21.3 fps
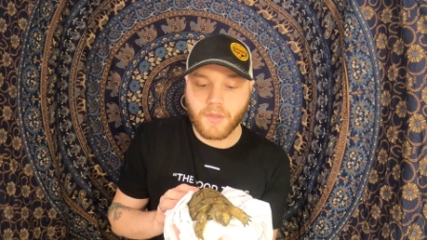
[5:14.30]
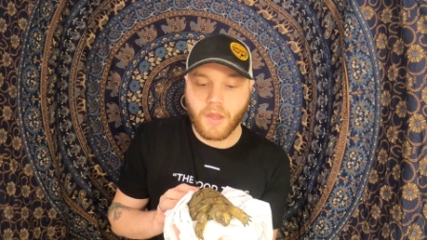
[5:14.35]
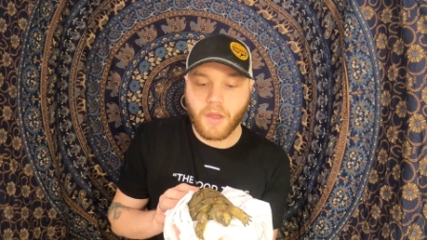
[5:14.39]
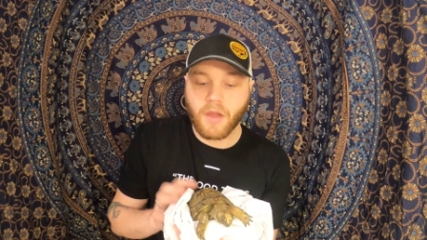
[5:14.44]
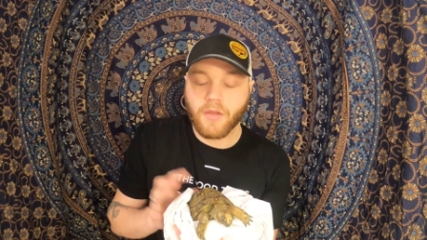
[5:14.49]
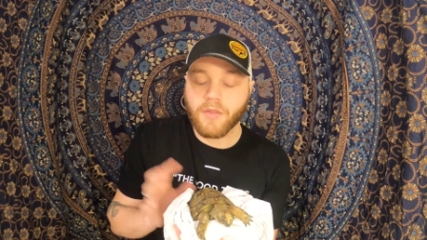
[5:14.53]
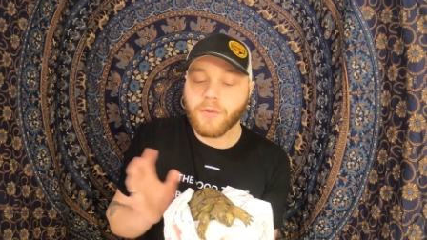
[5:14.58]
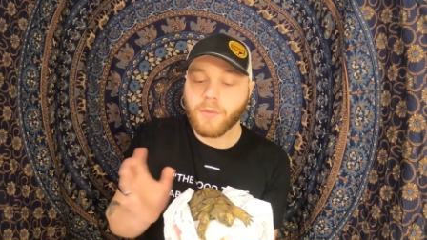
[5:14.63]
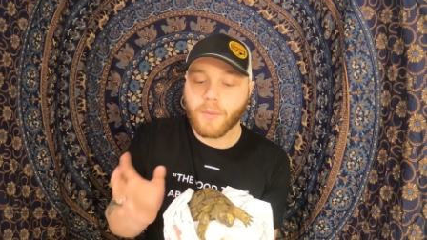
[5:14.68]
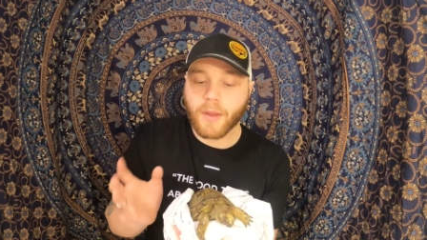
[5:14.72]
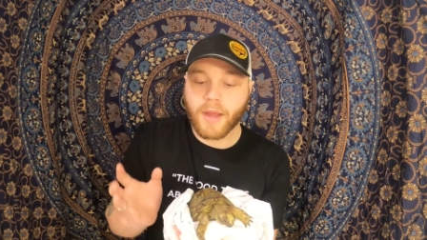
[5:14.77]

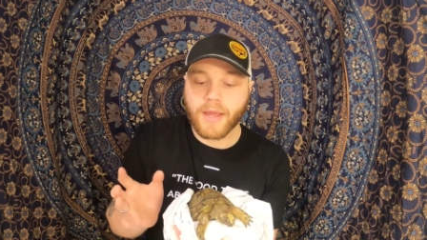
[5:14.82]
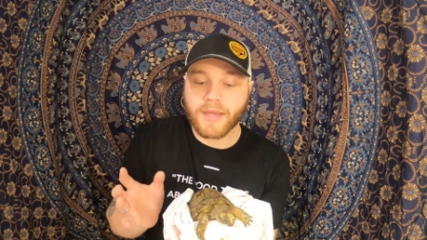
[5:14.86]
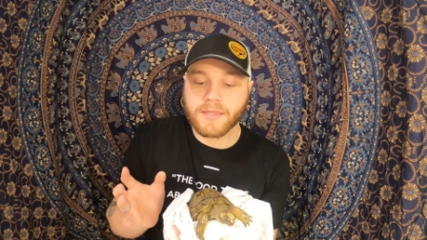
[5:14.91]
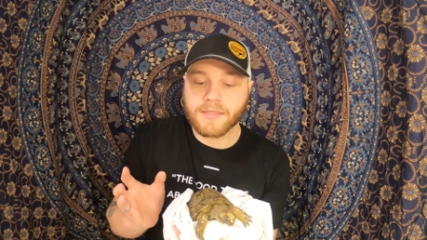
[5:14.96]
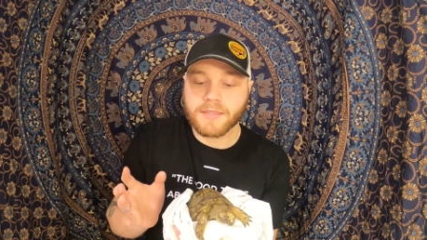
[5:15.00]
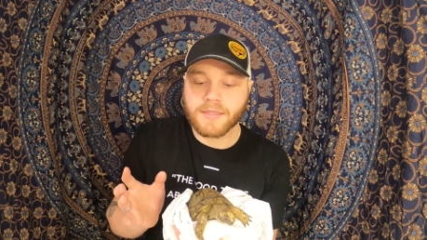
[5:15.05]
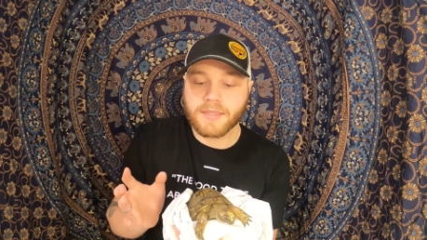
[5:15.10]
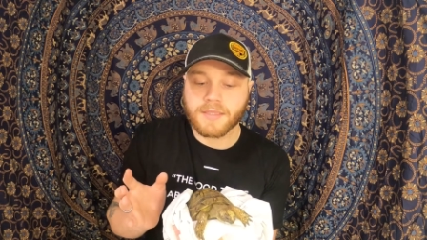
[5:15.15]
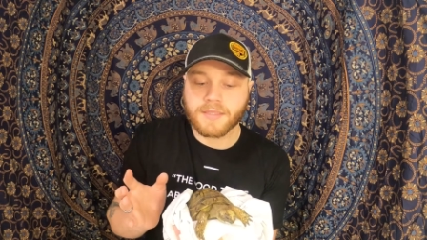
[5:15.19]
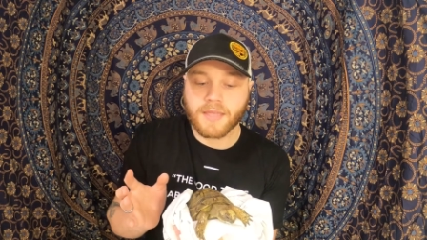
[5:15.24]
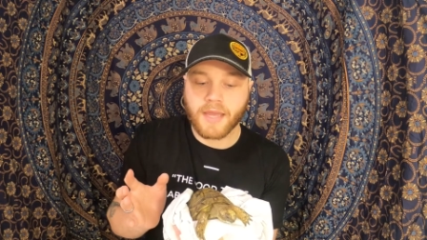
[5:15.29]

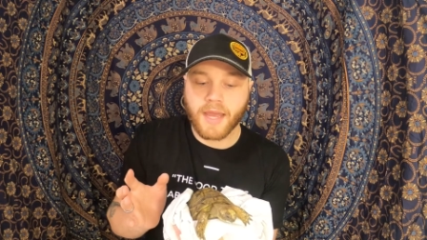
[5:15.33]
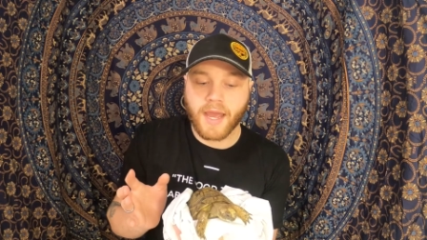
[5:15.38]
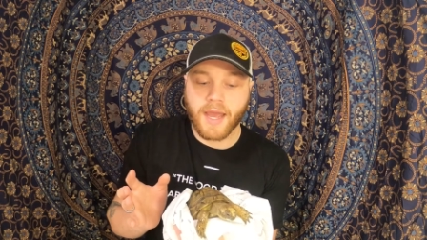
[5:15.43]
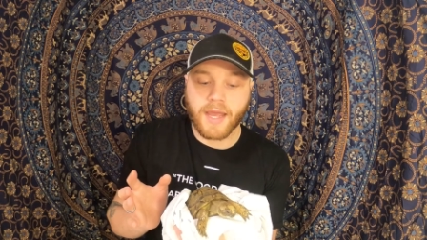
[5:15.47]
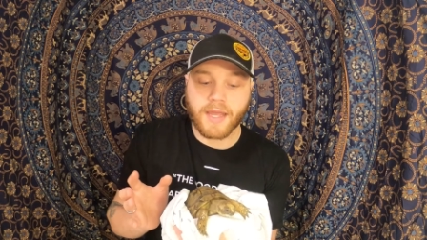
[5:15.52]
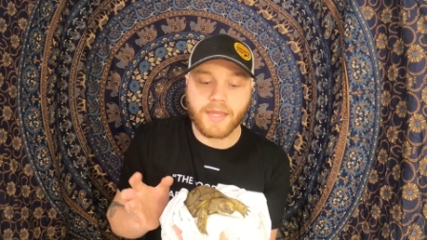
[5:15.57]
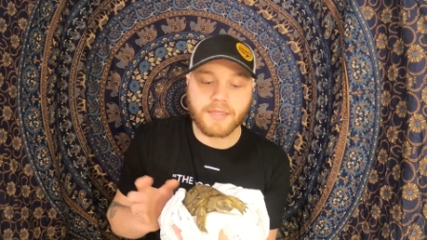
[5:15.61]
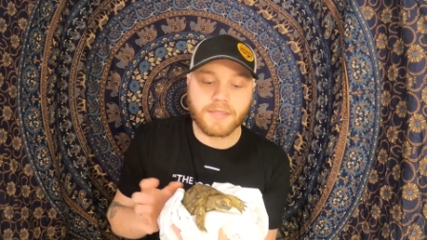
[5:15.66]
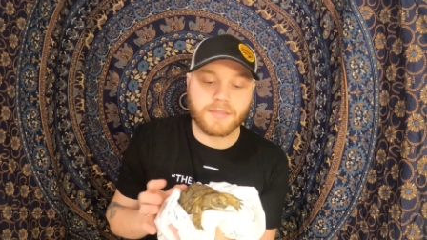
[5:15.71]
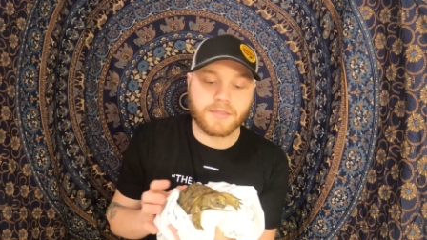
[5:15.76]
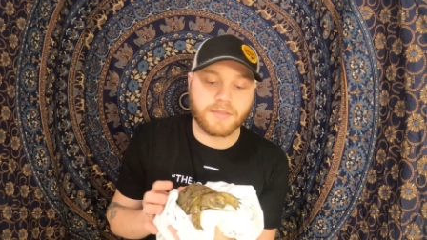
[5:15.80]
Otherwise, these
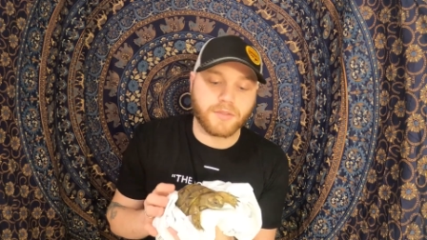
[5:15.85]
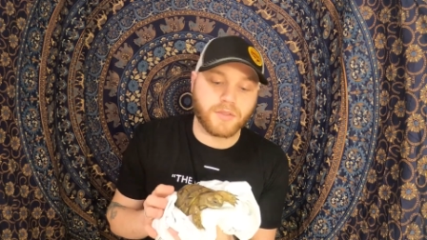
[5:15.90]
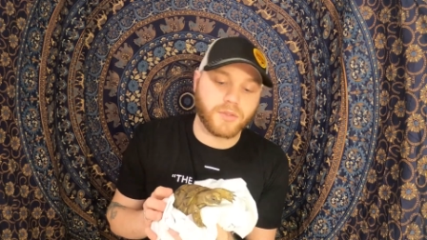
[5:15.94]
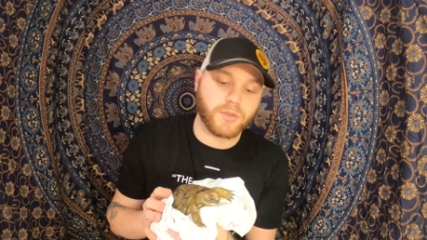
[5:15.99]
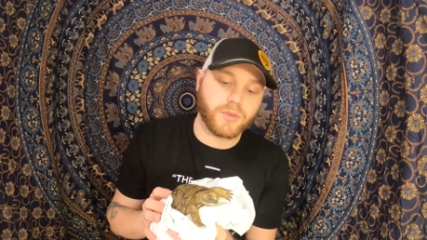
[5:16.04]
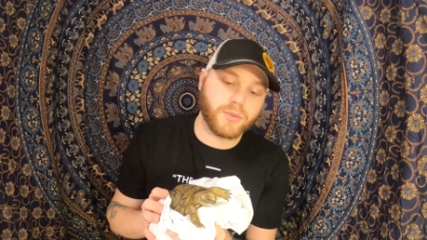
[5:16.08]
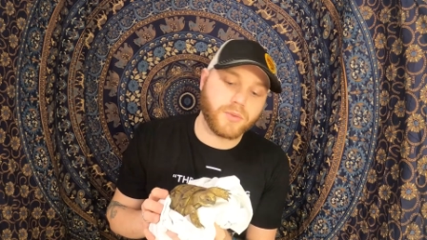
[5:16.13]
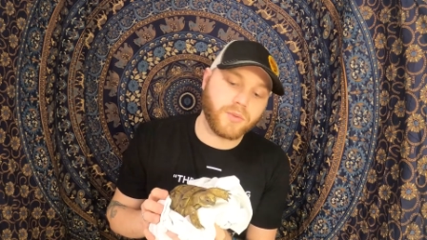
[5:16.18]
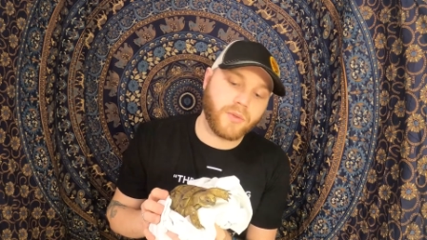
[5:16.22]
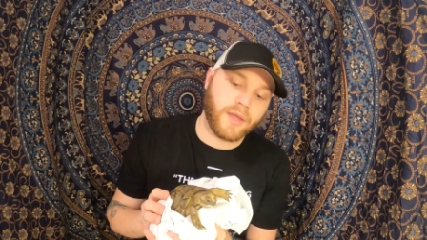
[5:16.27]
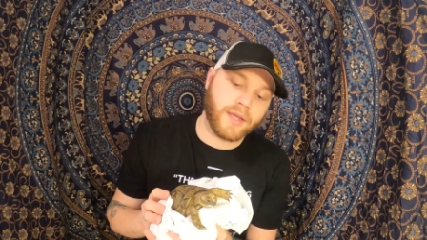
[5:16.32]
guys
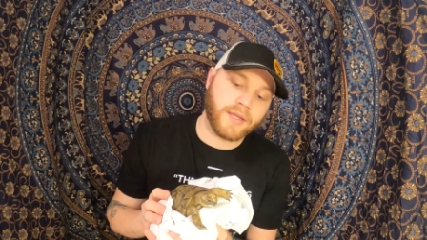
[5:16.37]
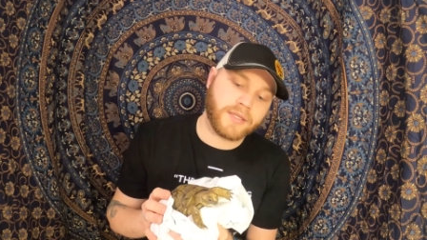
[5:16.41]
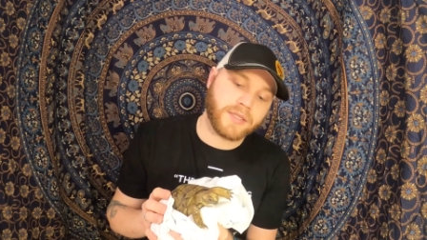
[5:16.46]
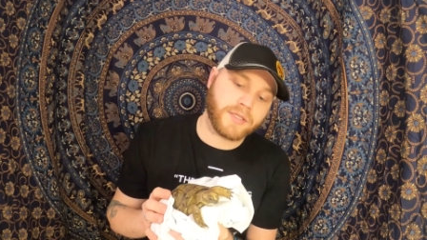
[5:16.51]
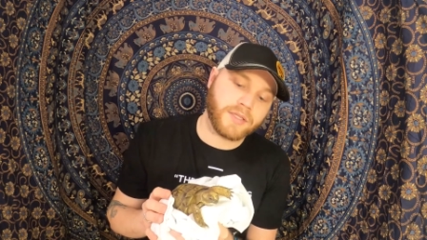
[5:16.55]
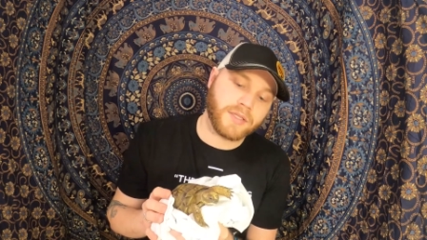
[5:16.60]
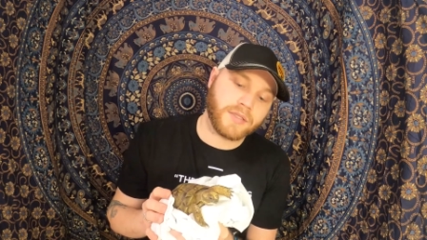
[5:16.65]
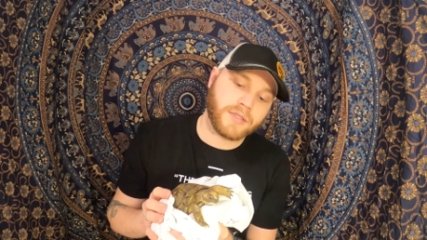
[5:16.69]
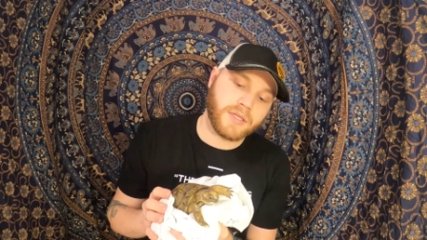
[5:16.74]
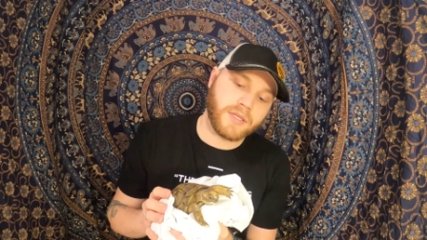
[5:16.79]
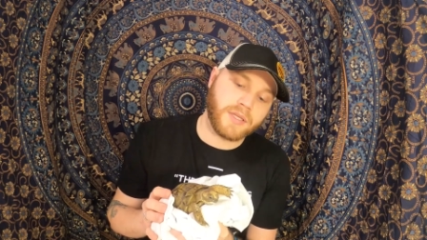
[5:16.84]
do like to
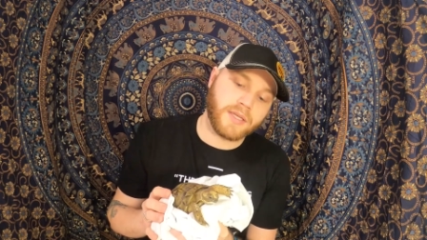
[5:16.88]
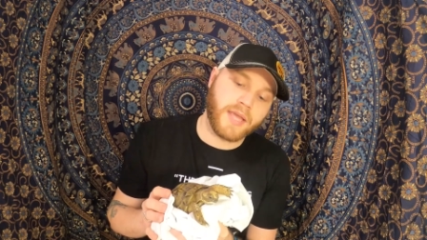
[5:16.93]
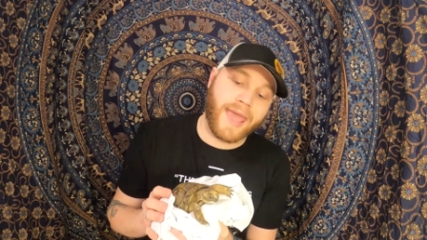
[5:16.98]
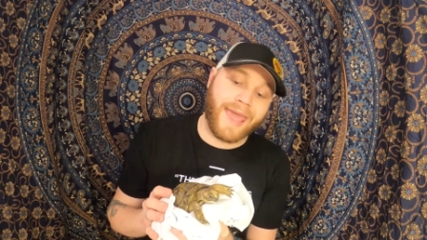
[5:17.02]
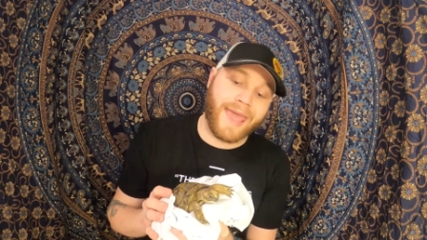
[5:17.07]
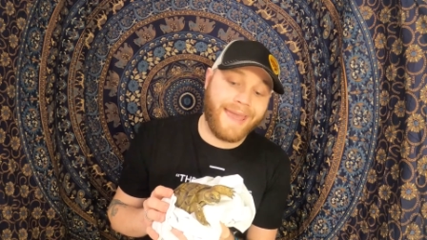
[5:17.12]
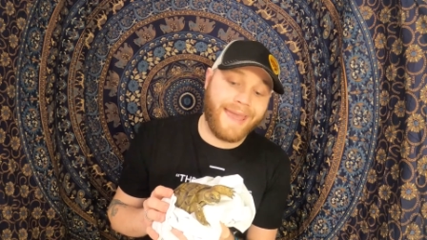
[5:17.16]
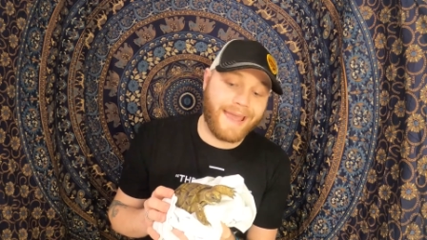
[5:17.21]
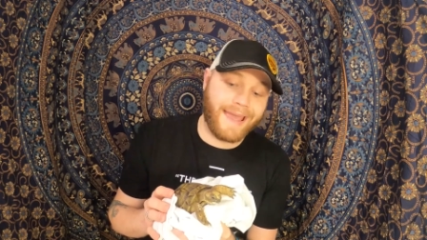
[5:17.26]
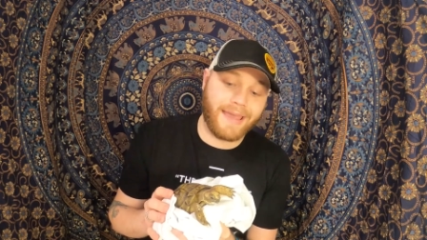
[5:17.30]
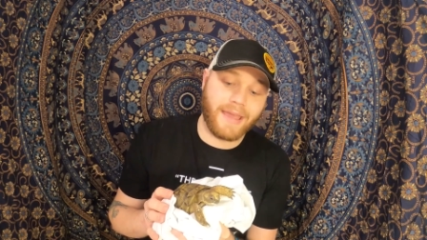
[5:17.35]
just eat
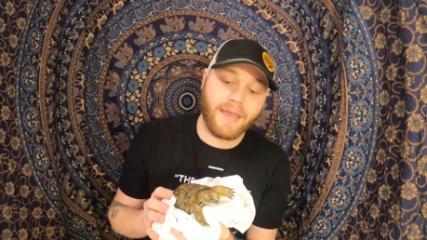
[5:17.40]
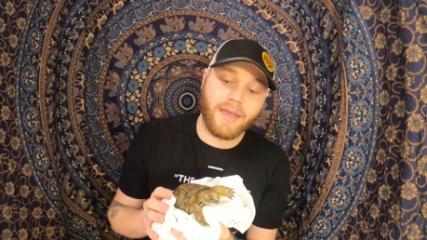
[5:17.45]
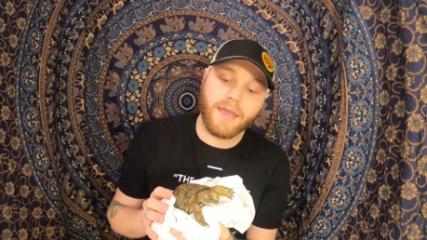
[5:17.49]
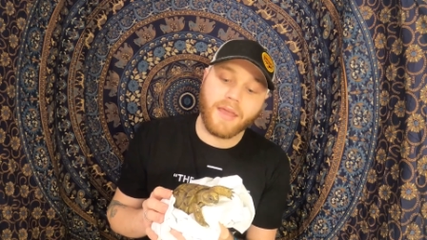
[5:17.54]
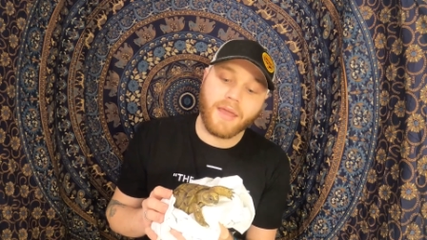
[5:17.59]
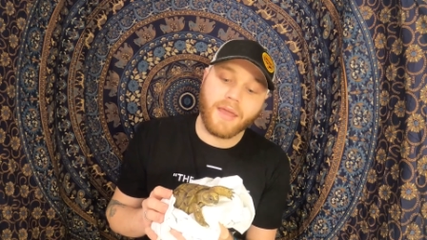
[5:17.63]
hay,